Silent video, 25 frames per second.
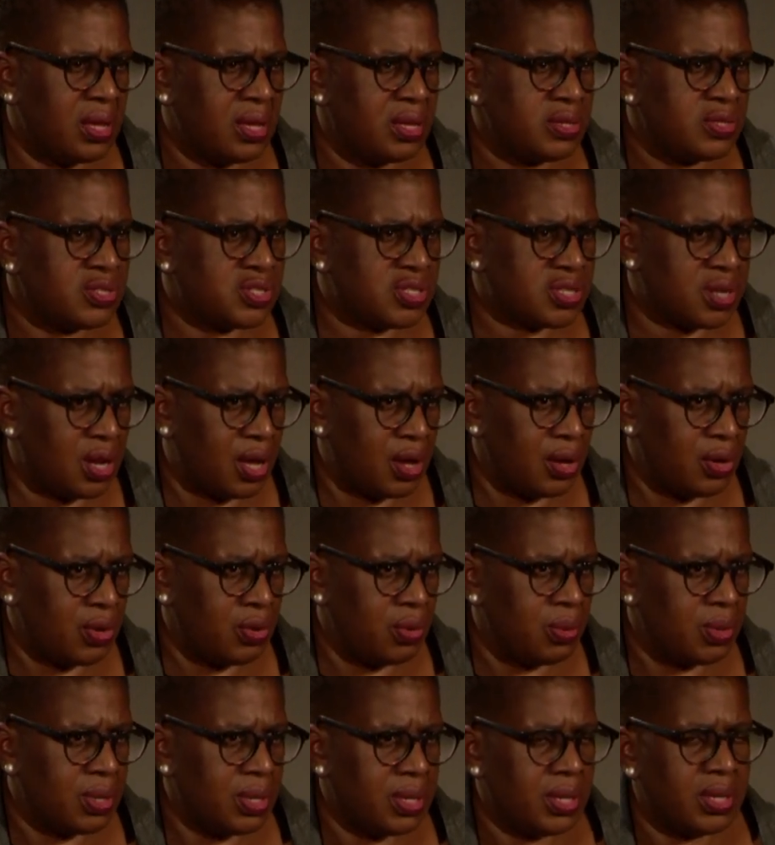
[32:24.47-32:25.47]

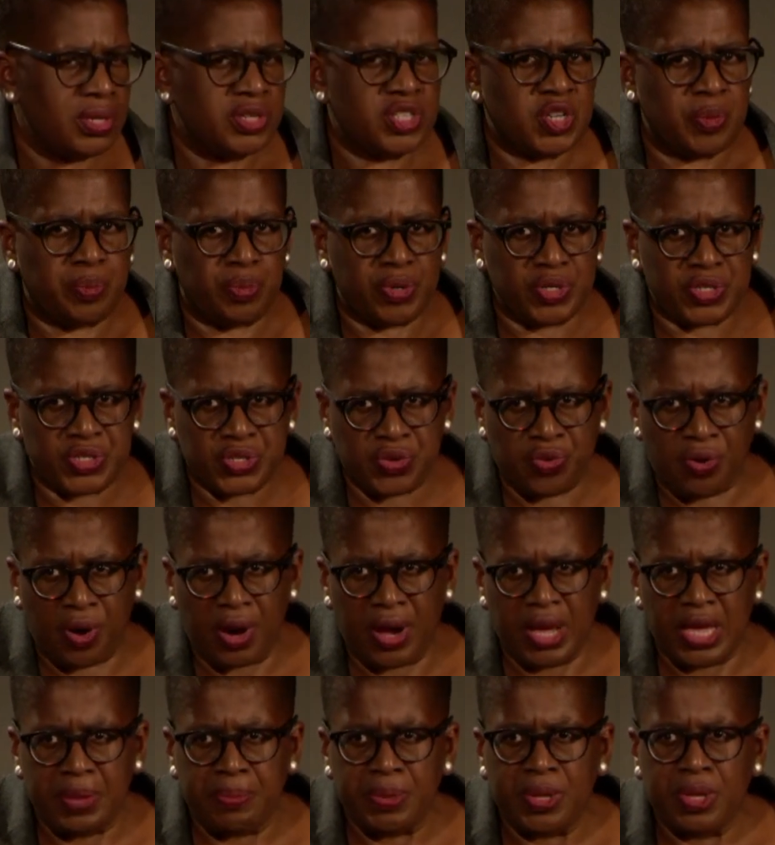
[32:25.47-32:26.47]
slow to
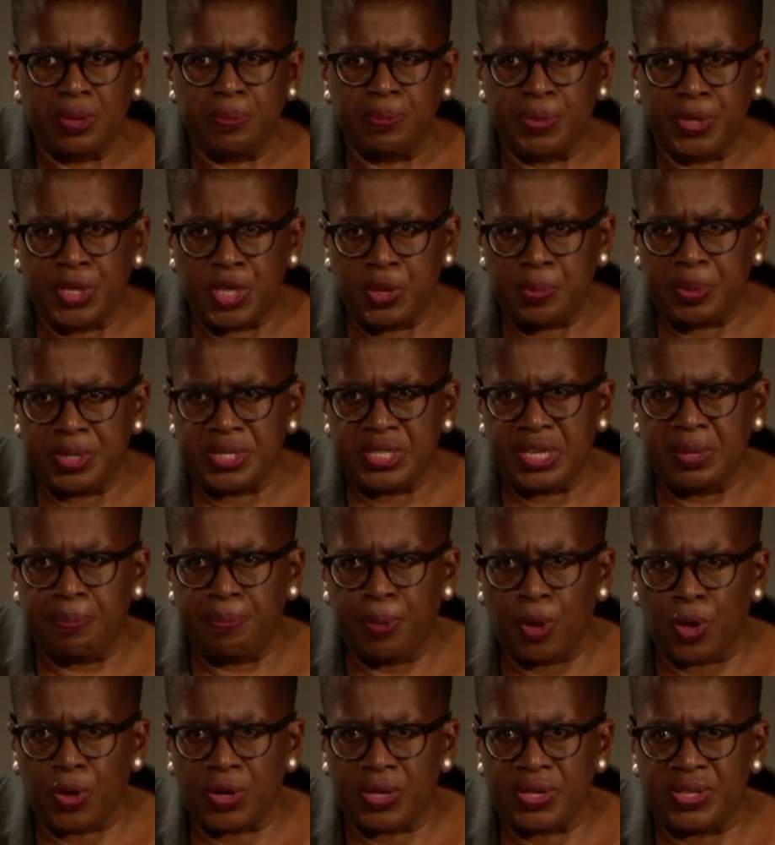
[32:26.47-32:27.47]
prescribe puberty
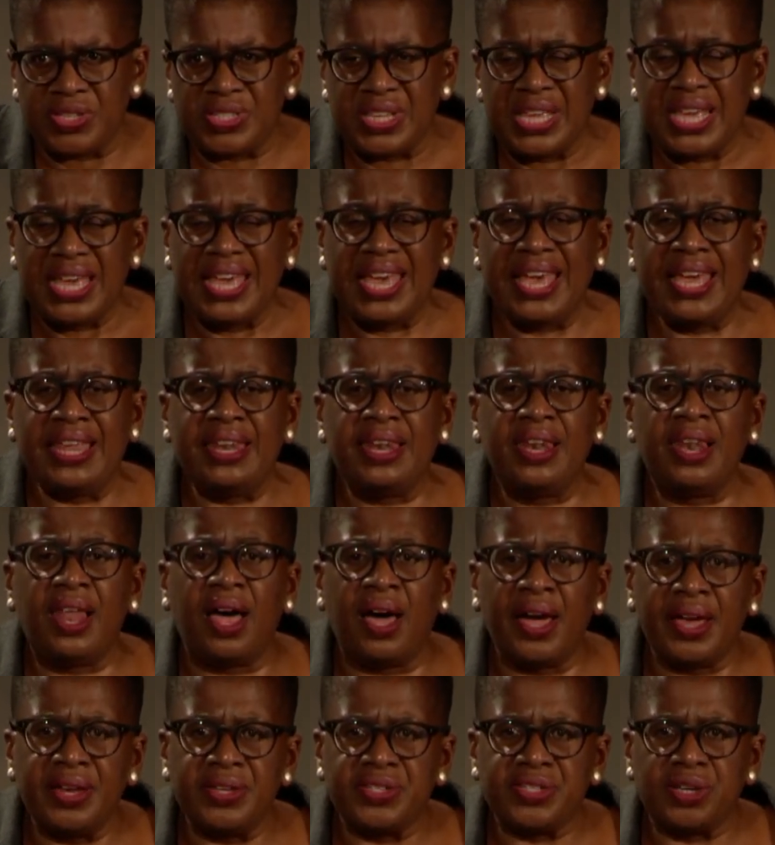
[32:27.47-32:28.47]
blockers in
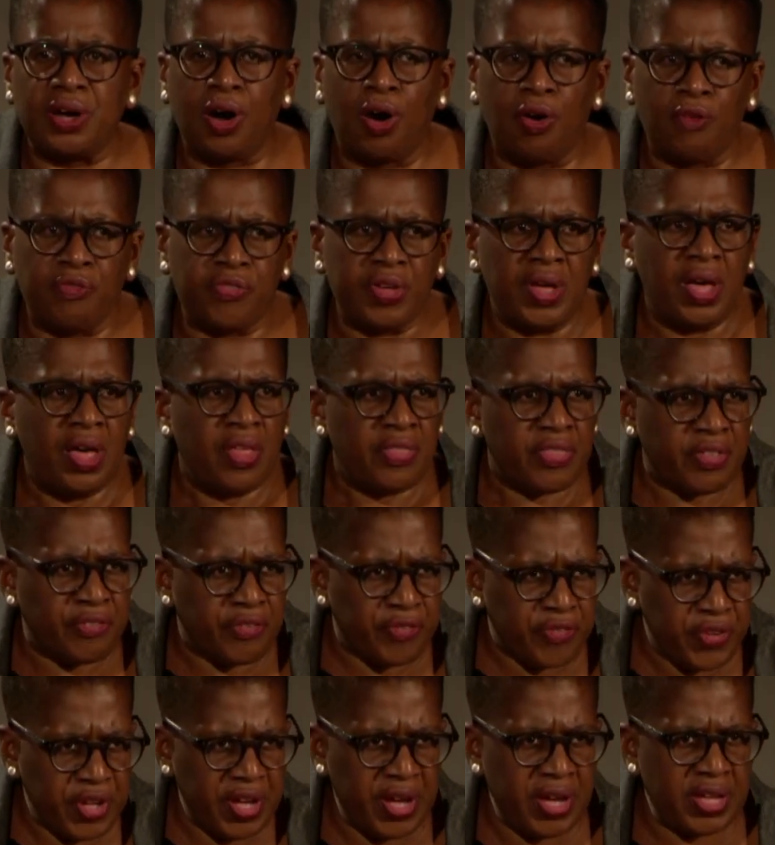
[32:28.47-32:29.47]
light of the
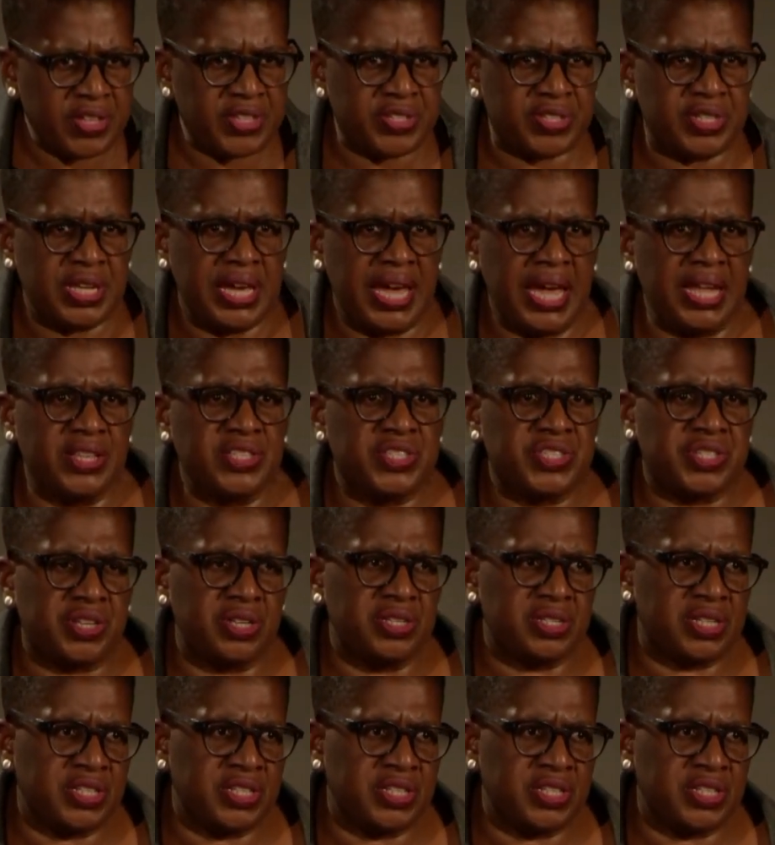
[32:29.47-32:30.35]
first instant